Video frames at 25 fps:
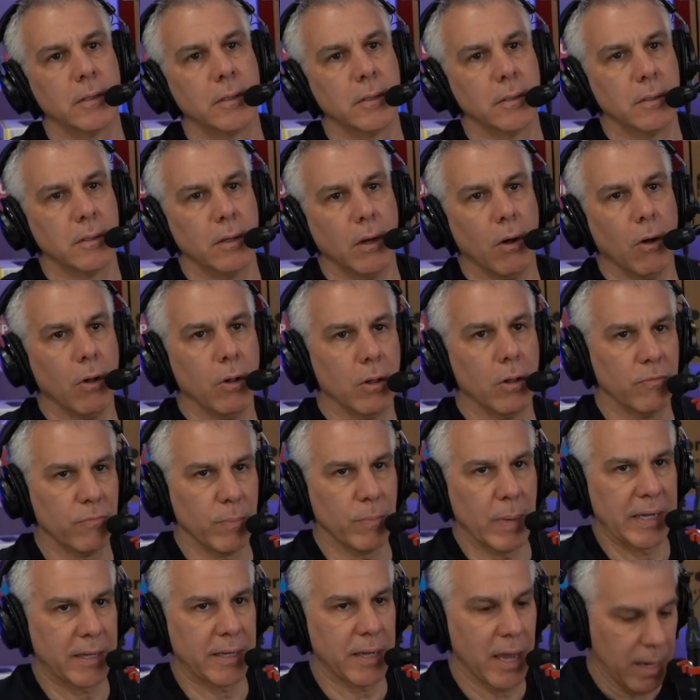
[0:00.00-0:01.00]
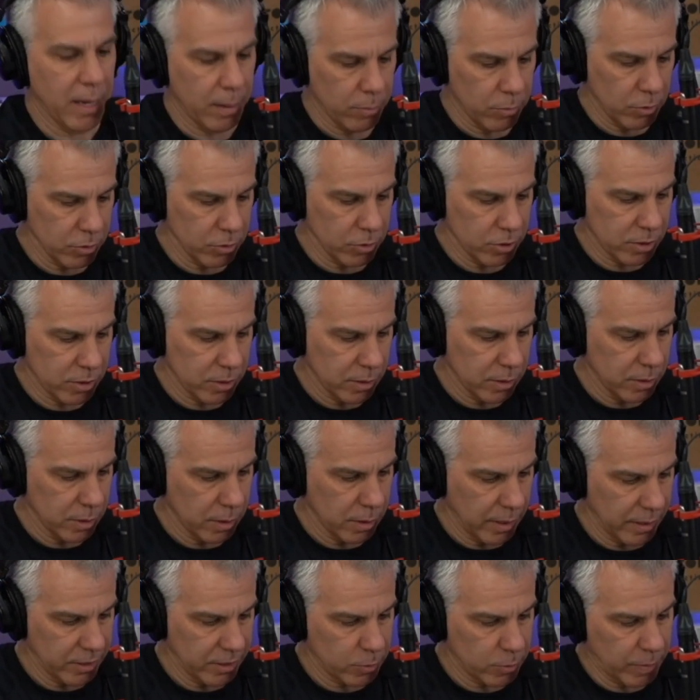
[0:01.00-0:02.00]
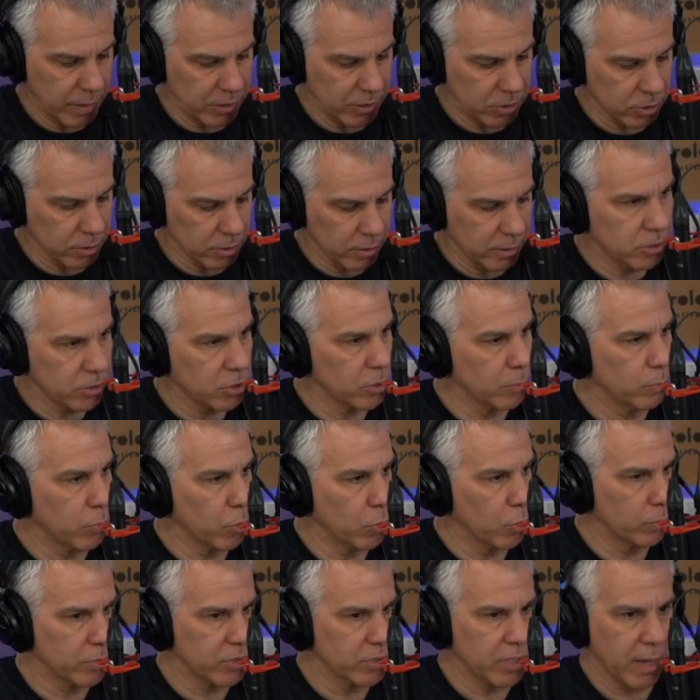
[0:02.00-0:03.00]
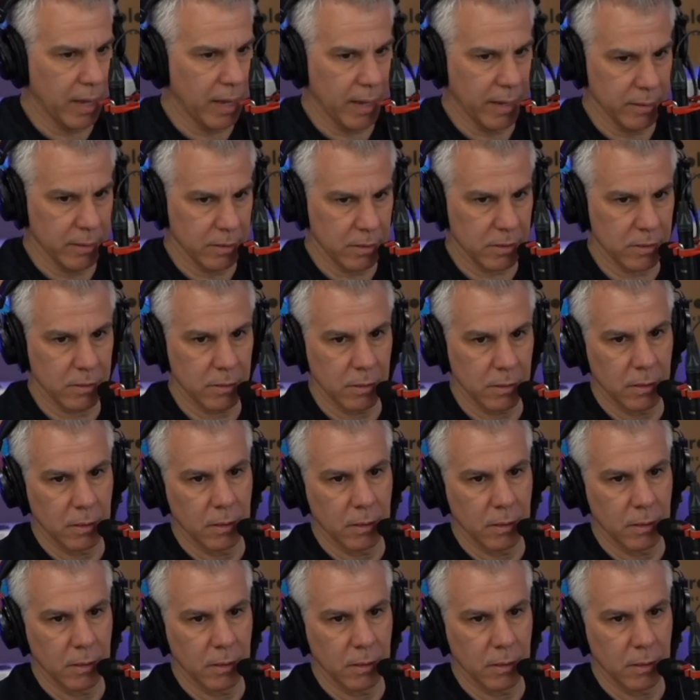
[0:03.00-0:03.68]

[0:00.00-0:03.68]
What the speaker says: all of my cables, especially to boom stands.